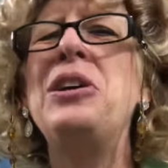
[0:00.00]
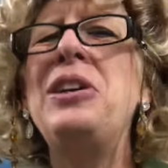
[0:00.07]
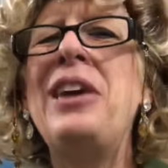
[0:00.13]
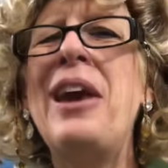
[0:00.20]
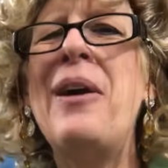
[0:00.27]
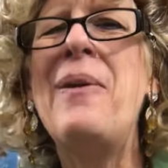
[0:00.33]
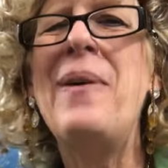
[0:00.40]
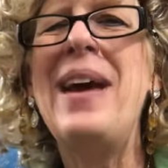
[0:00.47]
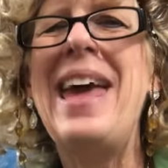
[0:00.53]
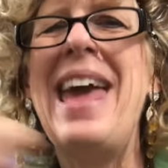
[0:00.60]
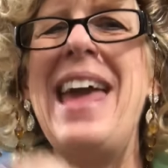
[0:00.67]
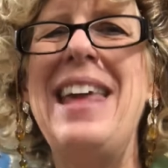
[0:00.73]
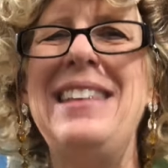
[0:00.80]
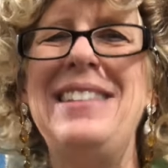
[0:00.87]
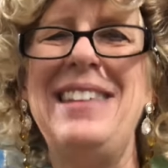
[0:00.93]
Go
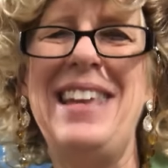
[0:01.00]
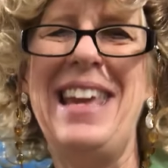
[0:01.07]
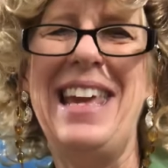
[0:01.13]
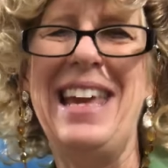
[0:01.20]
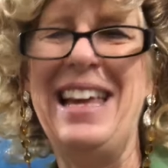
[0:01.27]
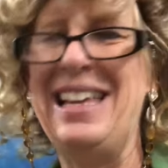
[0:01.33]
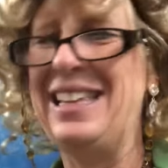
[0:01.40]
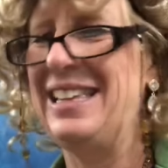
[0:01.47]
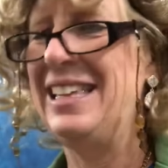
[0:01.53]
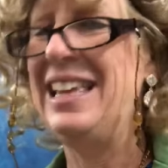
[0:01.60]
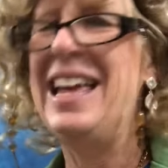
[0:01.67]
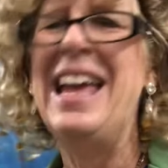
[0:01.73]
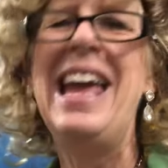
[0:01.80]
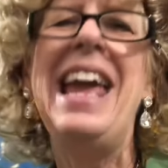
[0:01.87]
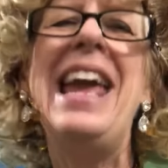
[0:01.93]
ahead, dear.
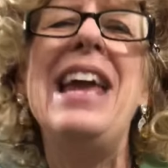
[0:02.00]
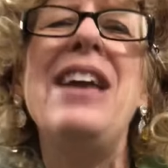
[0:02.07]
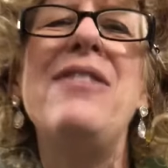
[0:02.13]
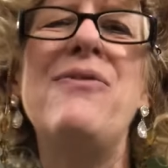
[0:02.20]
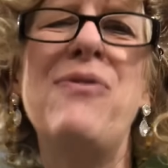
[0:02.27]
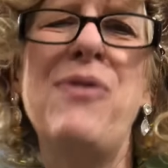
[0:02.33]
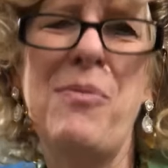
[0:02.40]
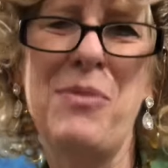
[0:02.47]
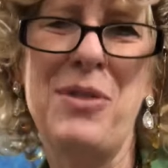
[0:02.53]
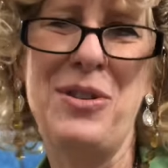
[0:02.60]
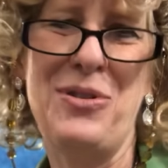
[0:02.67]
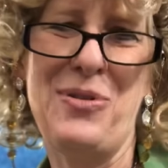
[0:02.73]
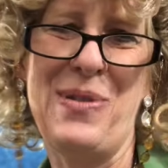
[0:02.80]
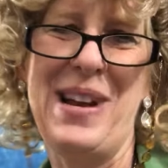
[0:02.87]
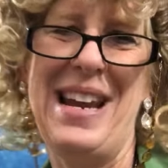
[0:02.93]
Eat from the
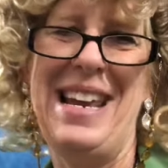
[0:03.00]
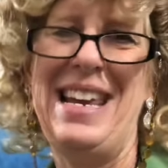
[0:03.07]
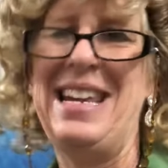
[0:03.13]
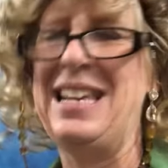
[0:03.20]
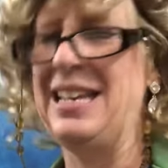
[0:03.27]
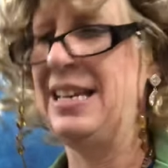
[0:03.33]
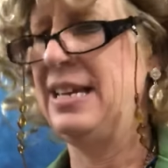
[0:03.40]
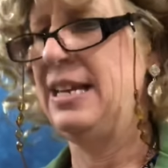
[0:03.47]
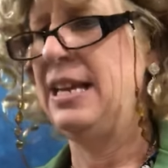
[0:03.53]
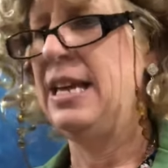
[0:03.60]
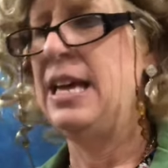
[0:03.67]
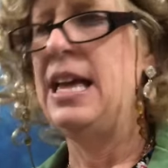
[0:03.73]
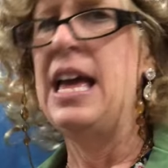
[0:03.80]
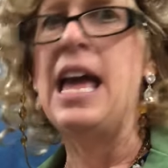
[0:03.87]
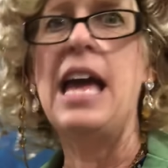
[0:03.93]
tree.
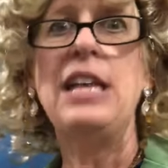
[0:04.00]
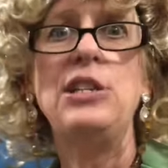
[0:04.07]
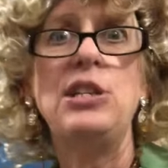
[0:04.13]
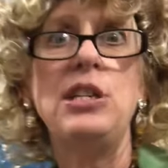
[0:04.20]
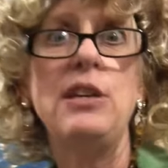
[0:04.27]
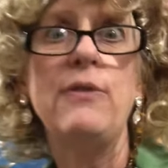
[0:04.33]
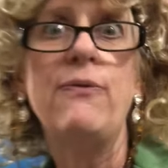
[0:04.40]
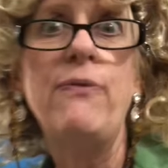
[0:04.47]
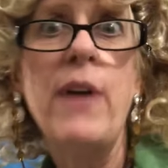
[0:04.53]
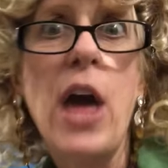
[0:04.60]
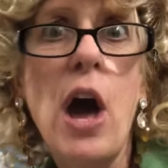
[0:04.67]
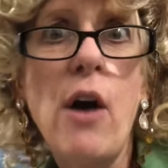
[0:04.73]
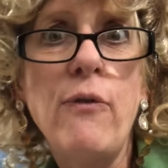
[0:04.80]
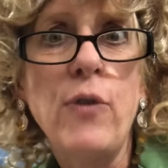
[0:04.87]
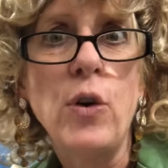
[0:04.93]
And she
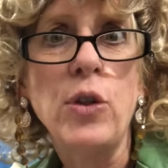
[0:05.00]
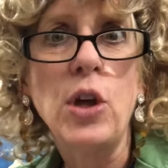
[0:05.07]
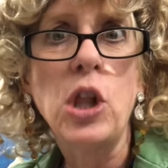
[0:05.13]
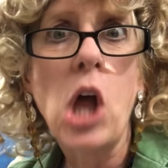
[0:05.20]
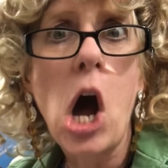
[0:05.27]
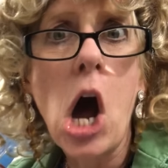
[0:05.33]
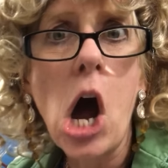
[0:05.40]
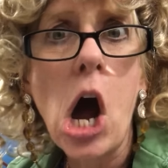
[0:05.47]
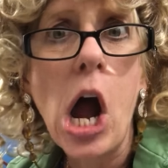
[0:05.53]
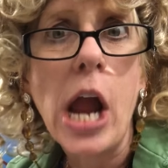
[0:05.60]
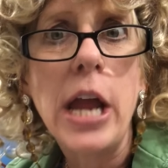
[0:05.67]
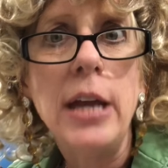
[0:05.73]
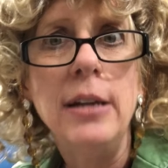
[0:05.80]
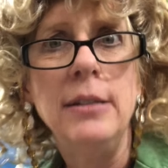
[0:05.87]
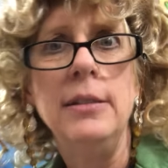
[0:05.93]
fell for the
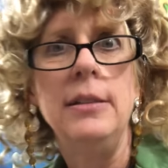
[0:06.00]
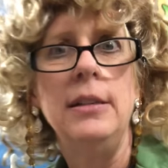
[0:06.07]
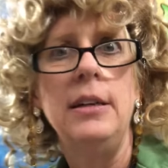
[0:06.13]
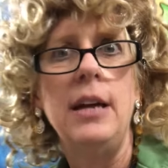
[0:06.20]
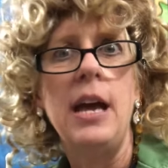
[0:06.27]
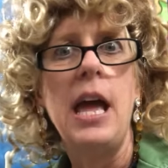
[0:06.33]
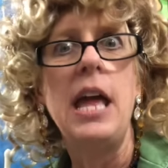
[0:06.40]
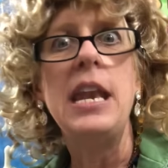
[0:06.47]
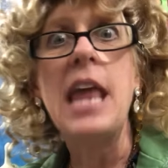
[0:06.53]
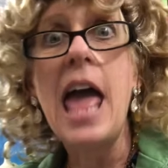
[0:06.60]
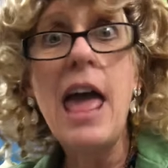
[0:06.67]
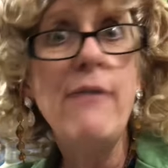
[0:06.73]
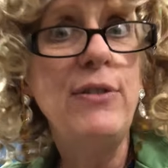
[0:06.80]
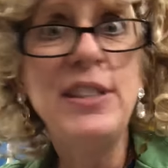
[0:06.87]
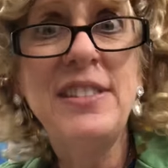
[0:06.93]
lie. And
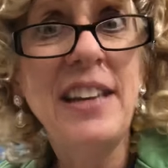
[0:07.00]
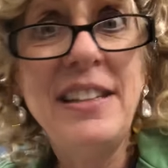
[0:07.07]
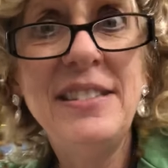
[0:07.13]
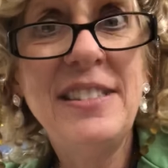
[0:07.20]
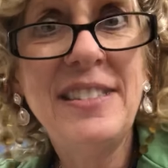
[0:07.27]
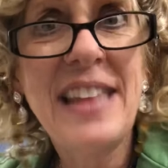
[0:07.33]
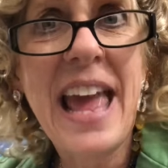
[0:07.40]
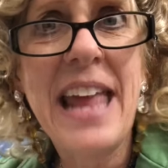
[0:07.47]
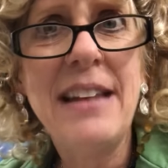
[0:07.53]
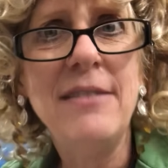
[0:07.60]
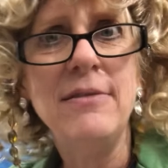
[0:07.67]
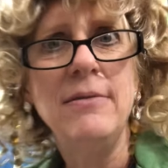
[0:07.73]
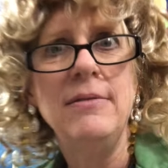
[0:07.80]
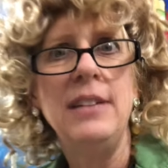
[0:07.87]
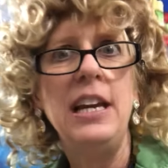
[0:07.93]
ever since
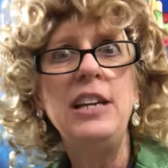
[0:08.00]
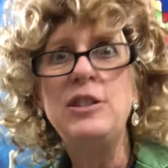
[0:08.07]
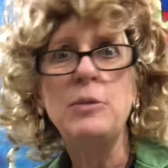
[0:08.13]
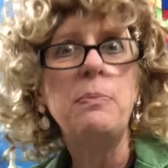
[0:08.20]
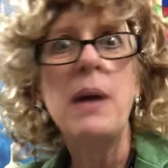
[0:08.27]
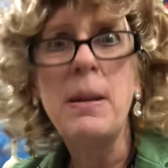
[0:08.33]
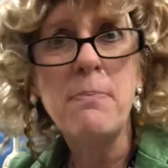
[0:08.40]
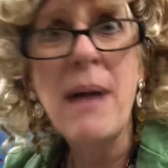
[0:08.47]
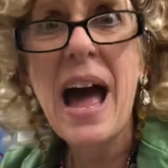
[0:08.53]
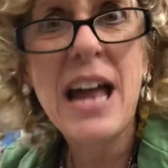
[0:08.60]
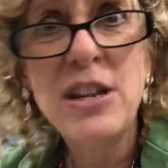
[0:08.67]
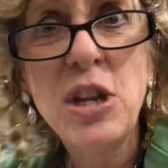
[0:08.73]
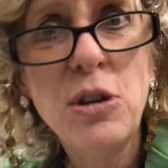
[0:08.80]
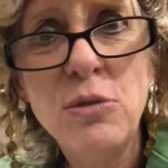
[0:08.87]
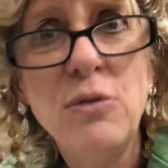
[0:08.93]
then, it's been
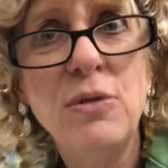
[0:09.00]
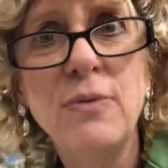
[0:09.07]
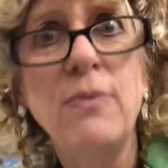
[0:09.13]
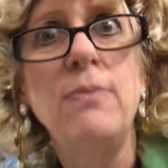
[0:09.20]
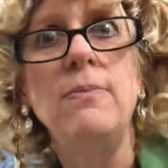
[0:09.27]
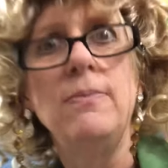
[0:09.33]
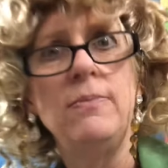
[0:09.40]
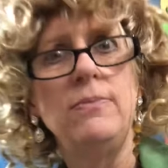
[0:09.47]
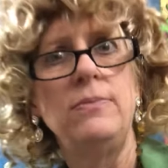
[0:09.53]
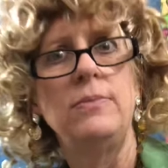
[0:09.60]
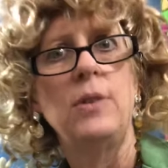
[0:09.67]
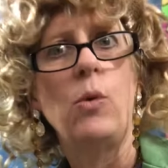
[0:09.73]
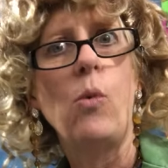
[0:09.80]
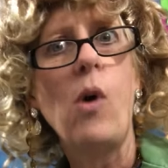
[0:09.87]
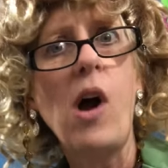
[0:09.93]
bad news.
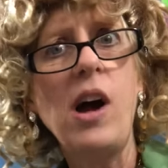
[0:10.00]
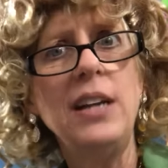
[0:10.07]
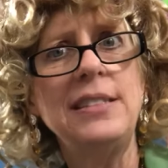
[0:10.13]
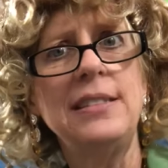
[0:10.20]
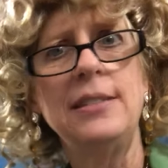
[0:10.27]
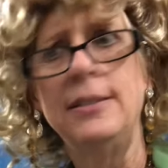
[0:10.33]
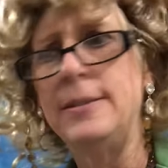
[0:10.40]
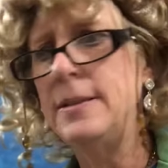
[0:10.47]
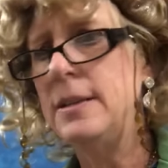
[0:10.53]
Right?